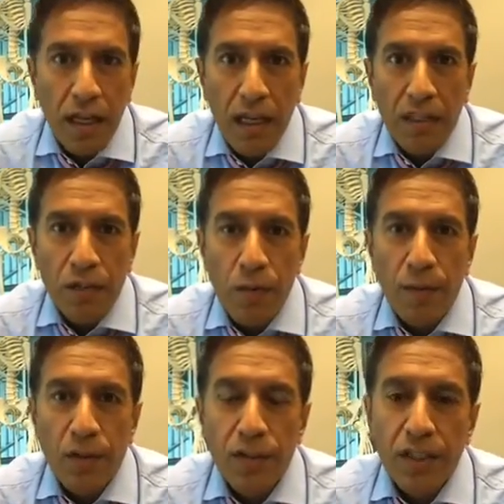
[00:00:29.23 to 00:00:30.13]
the
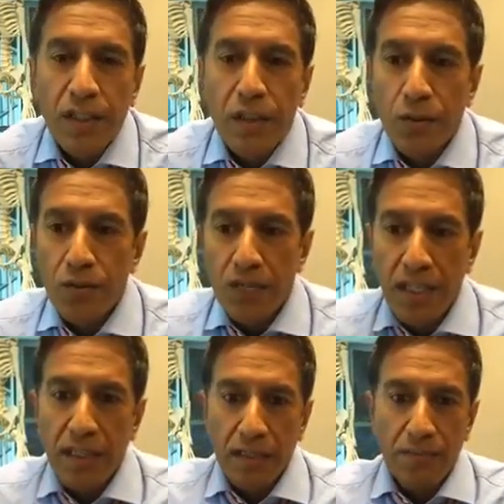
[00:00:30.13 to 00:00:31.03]
swimmers, you see
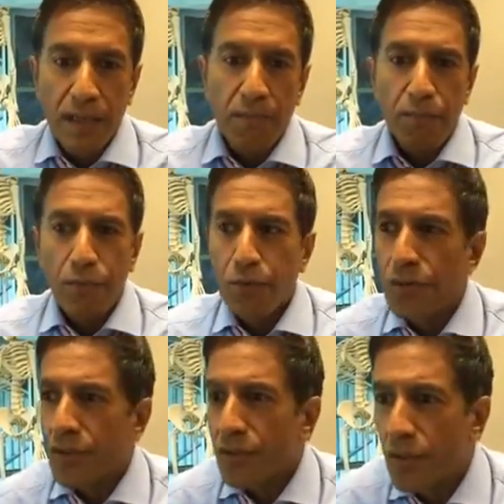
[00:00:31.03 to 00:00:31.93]
these big
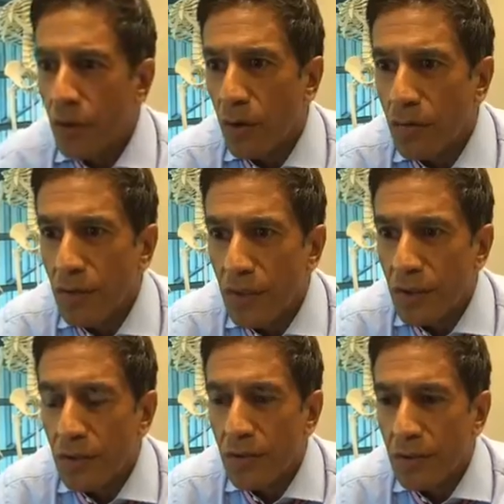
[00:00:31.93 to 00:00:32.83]
bruises all over
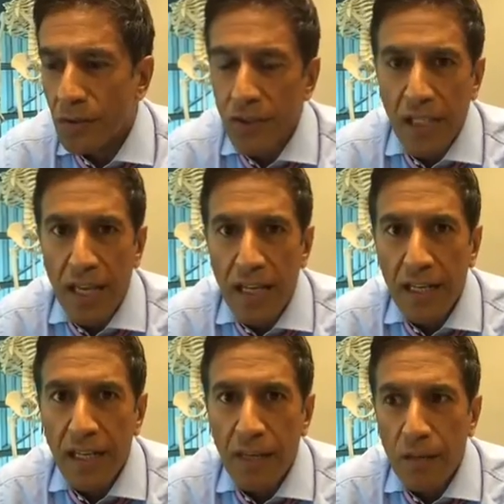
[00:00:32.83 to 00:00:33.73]
their skin,
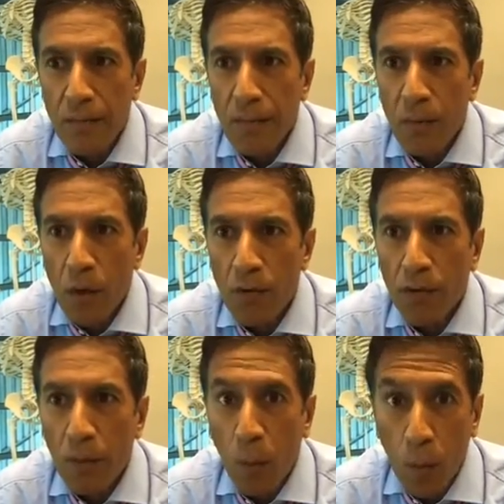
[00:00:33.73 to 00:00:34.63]
and you may be
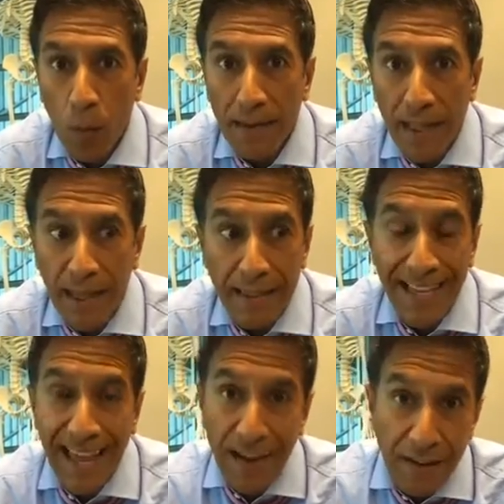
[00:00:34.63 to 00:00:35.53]
wondering what that is,
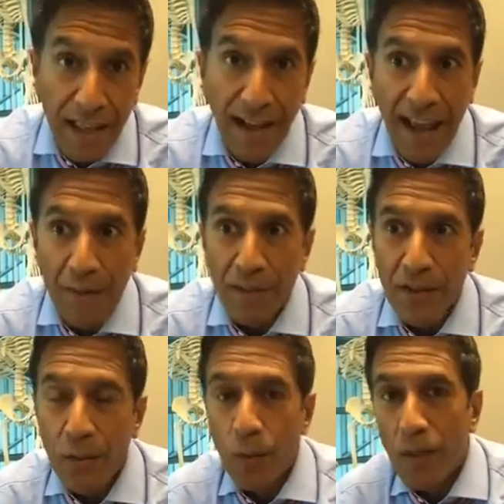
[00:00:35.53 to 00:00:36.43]
how did that happen,
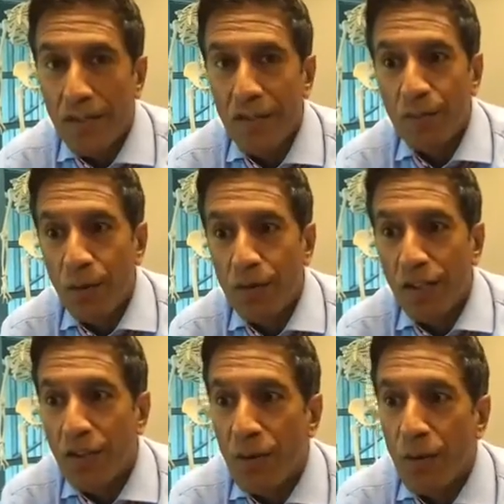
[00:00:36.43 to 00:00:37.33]
and what is it supposed to
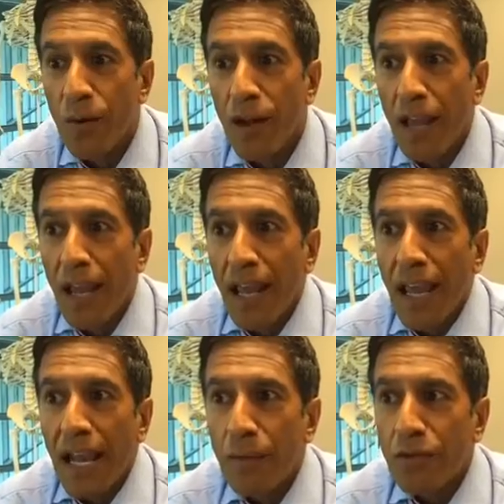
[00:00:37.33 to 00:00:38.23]
do.
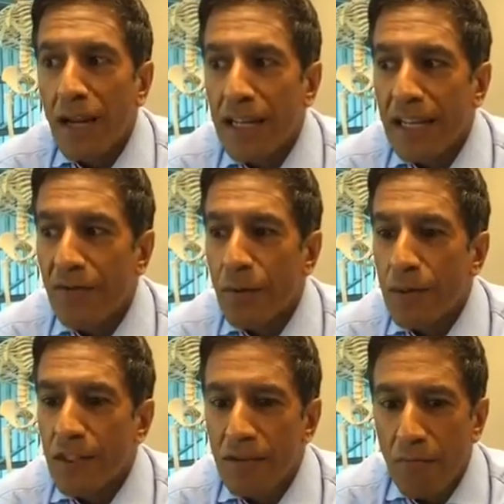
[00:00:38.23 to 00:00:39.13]
And I'm going to try and give you
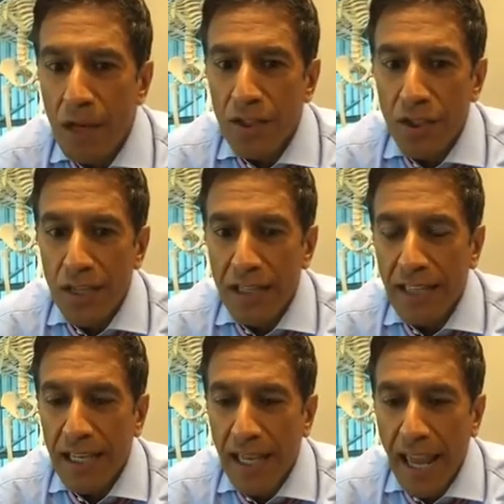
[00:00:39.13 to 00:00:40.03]
as much as
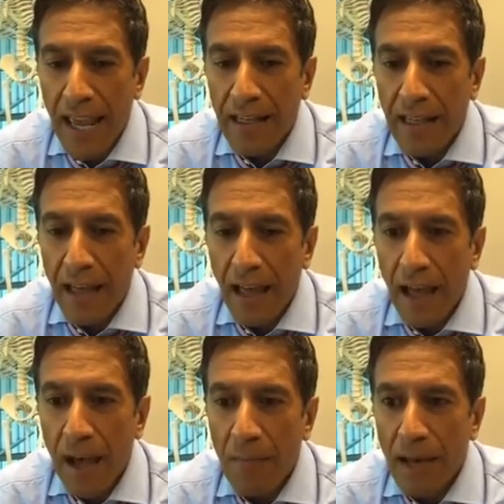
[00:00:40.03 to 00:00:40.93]
I can
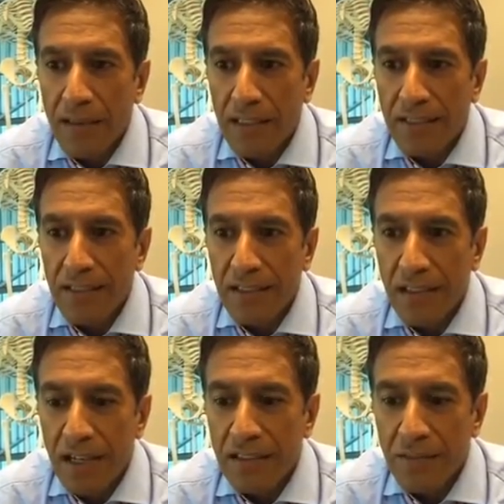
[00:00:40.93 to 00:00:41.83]
about this
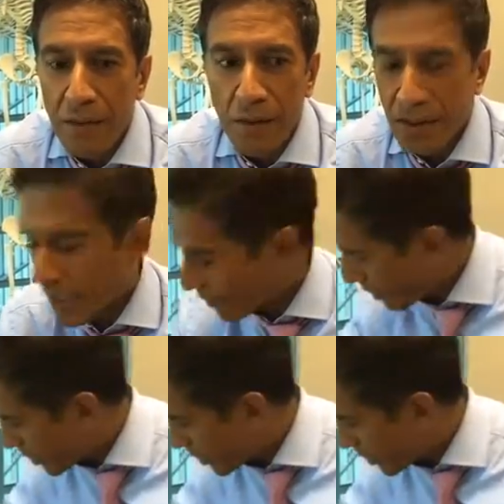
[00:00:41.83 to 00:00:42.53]
concept known as cupping. Let